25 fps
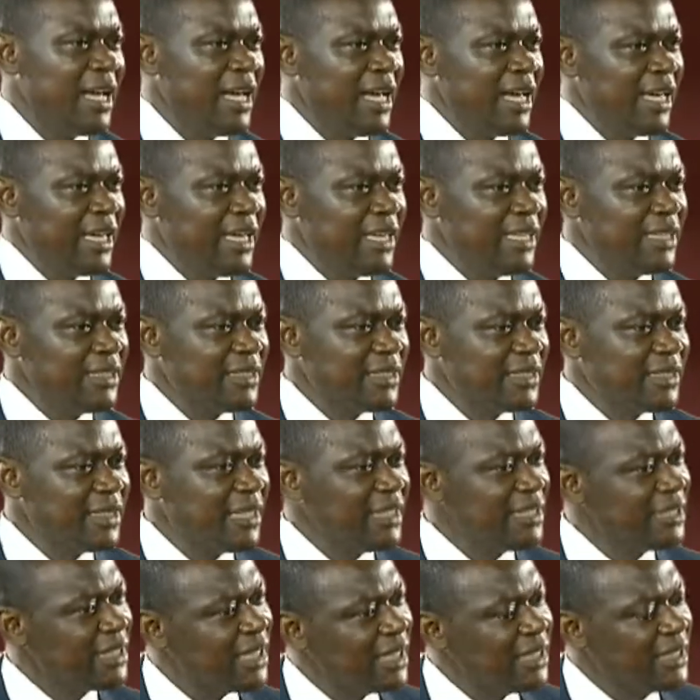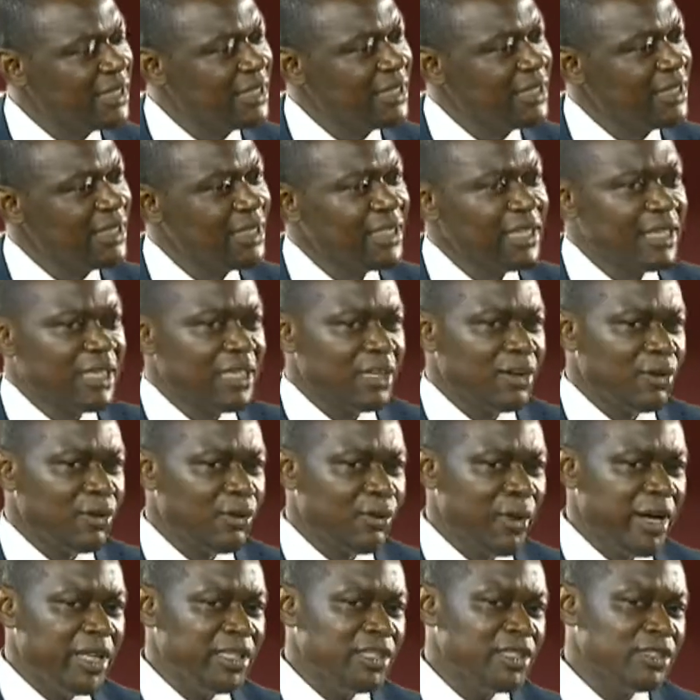Incidentally,
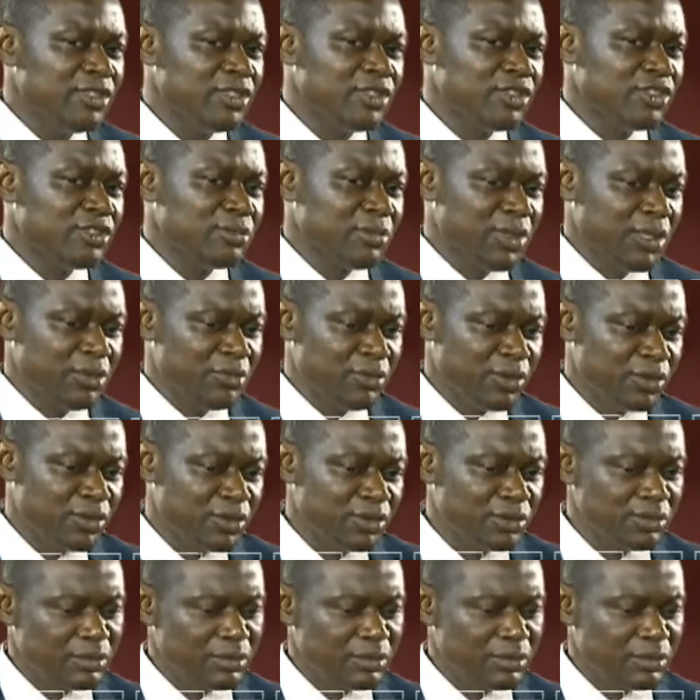when this judgment was